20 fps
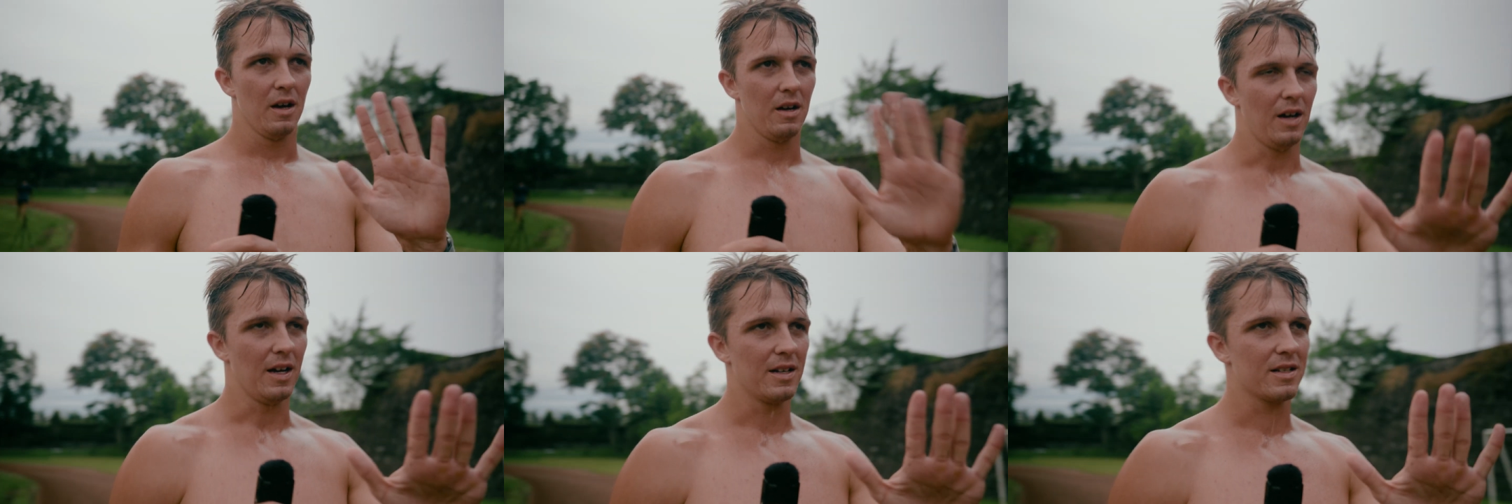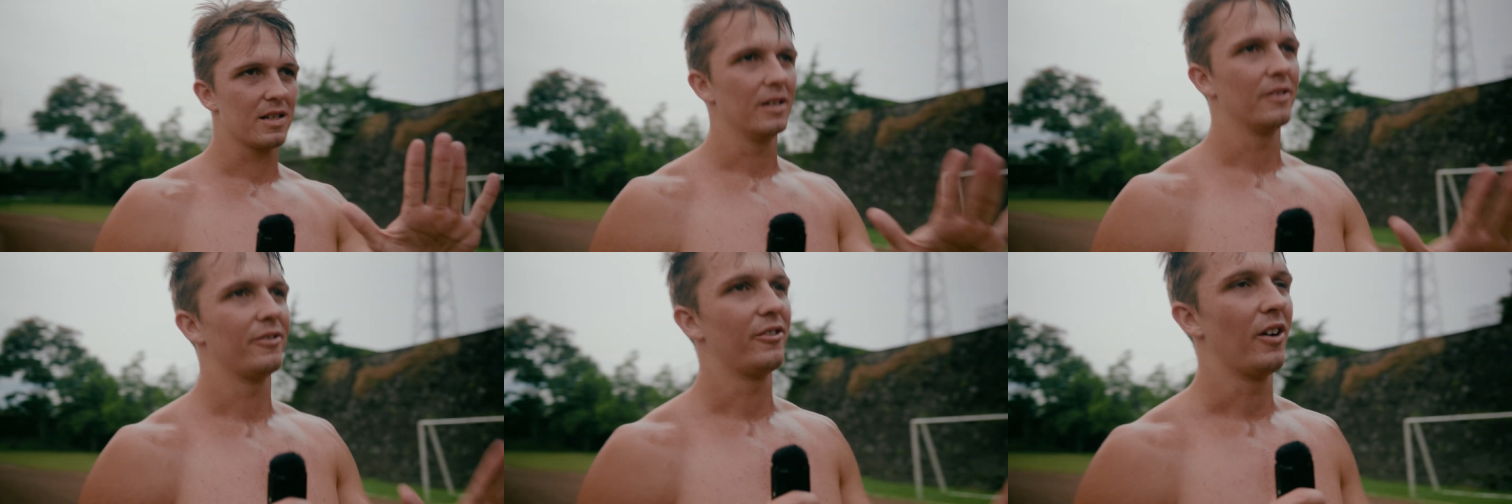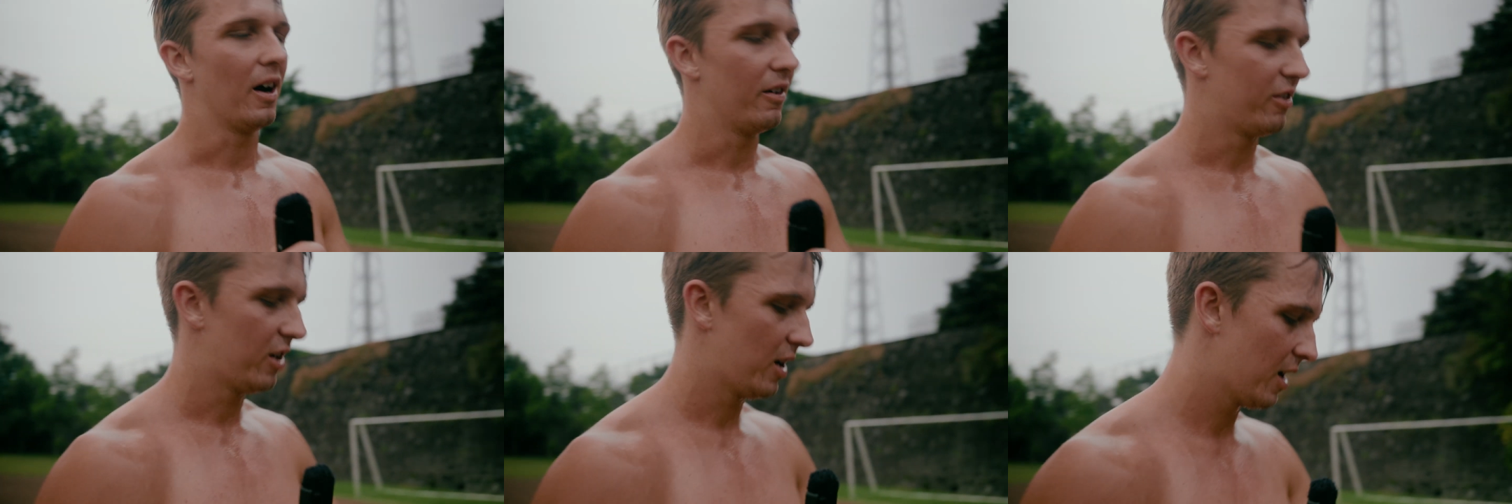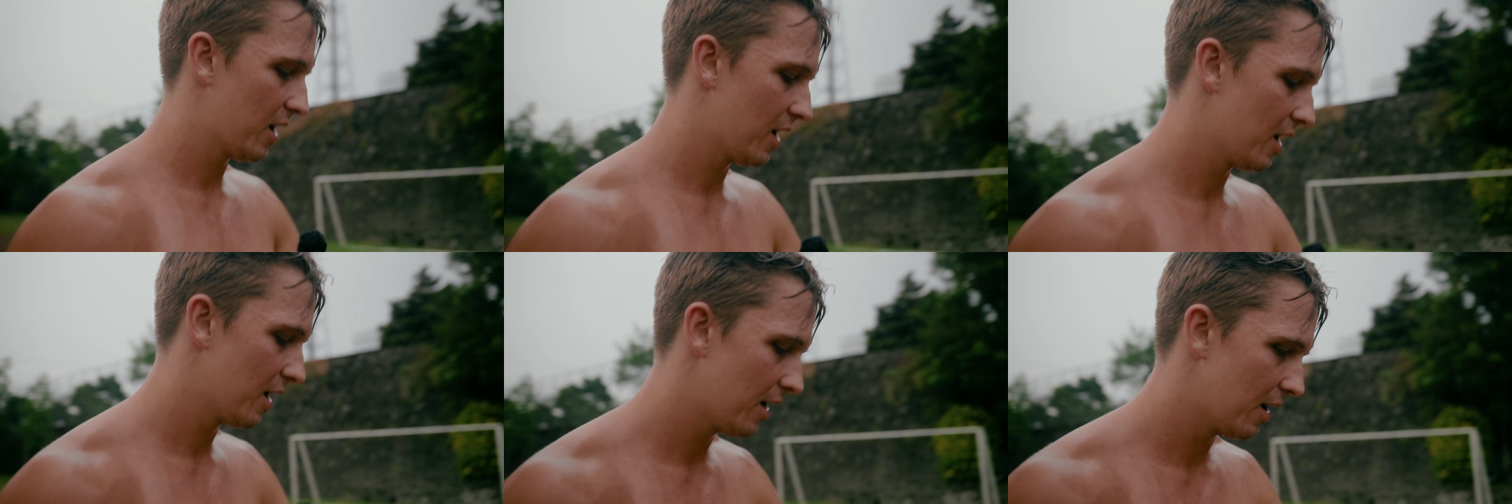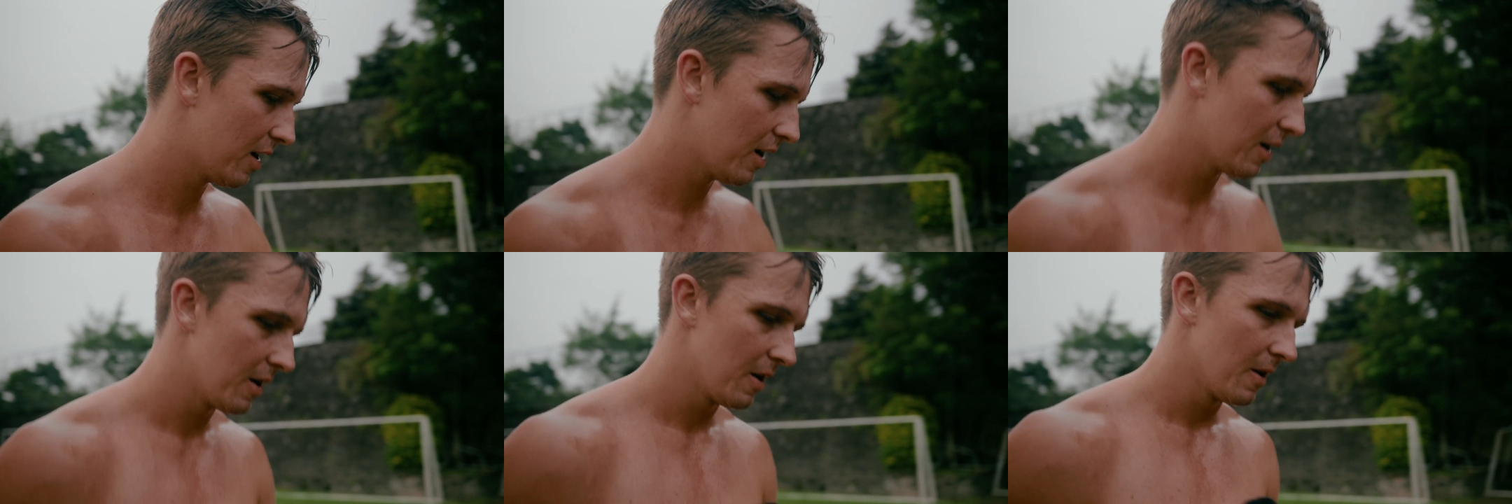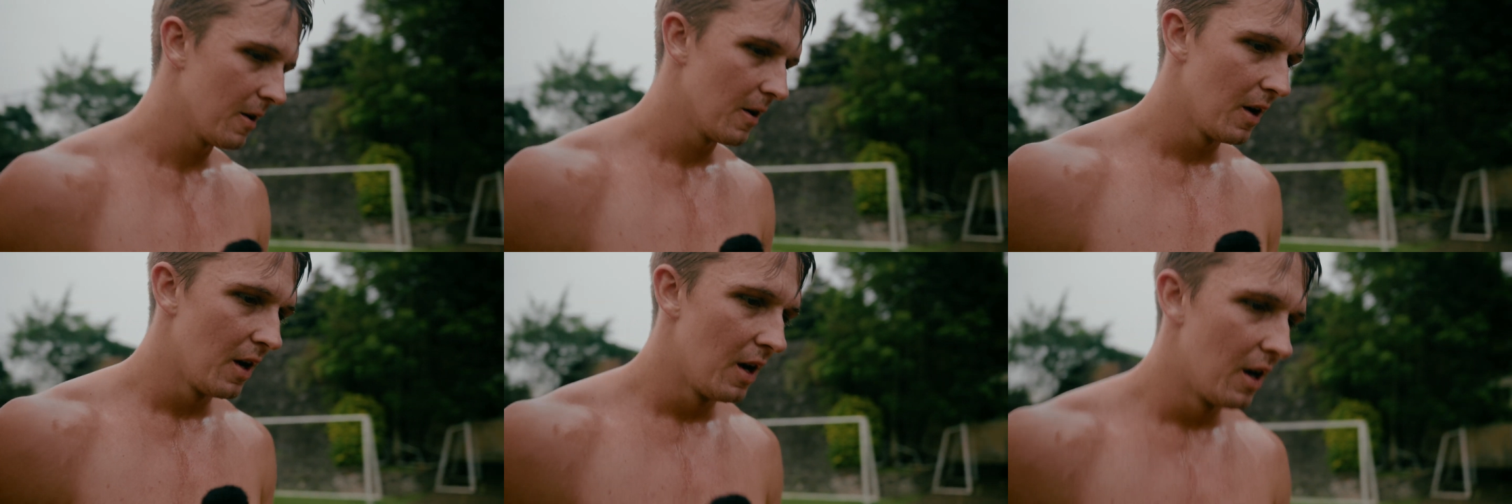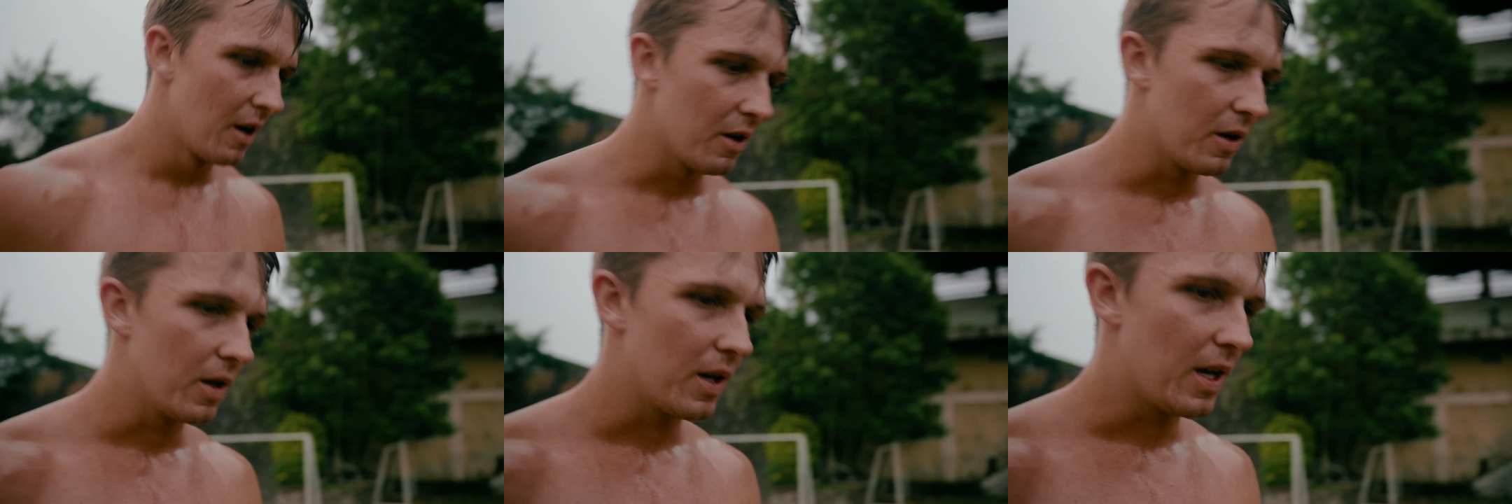Last set of 5.
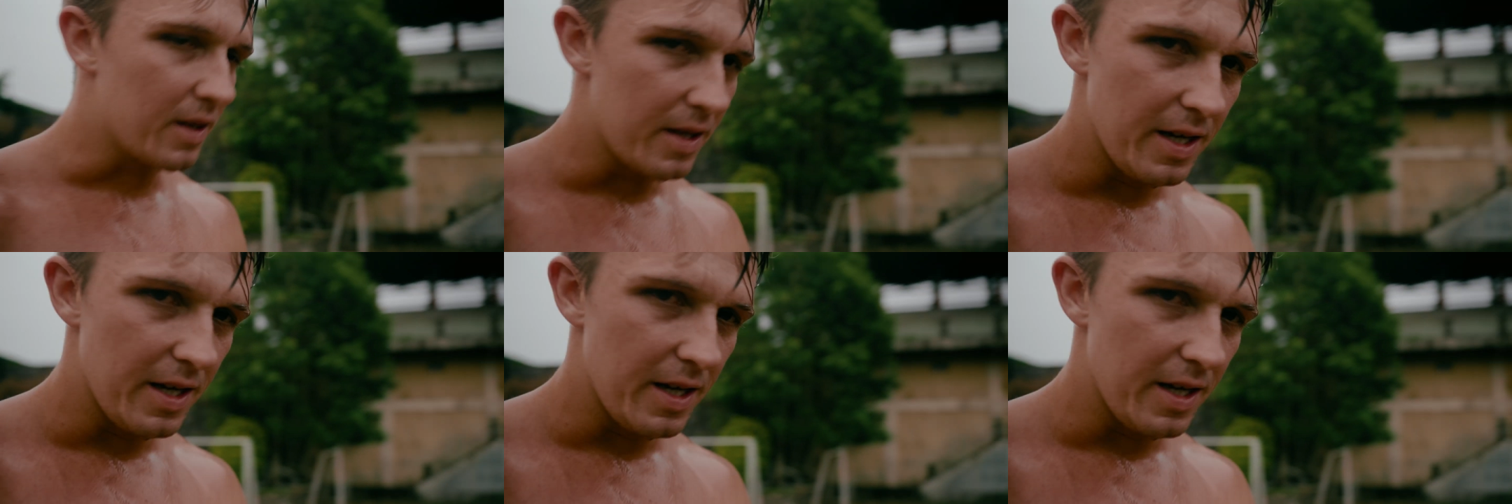Hit